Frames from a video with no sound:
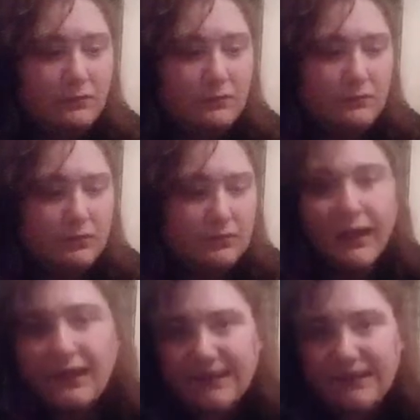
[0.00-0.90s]

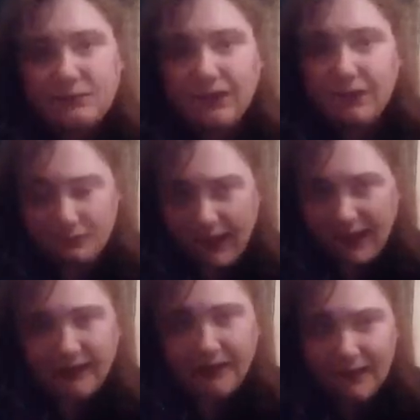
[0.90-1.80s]
liking him that
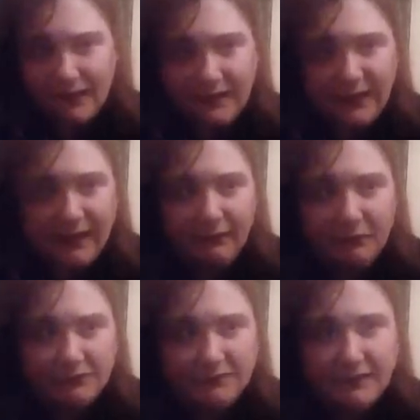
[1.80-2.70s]
way. It
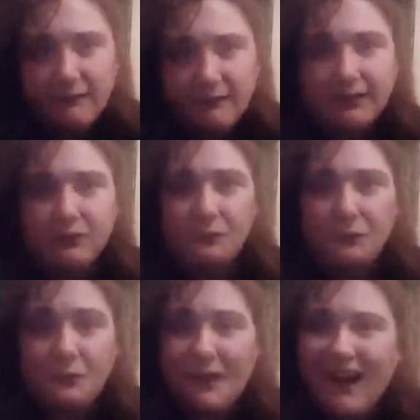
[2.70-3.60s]
was kind of like a
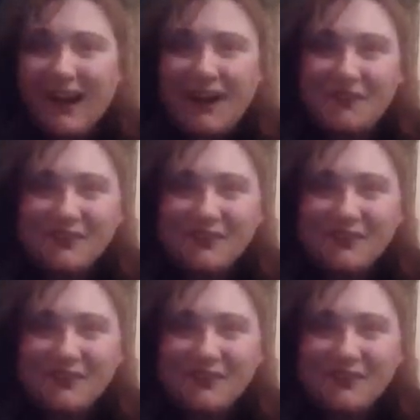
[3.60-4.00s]
wow,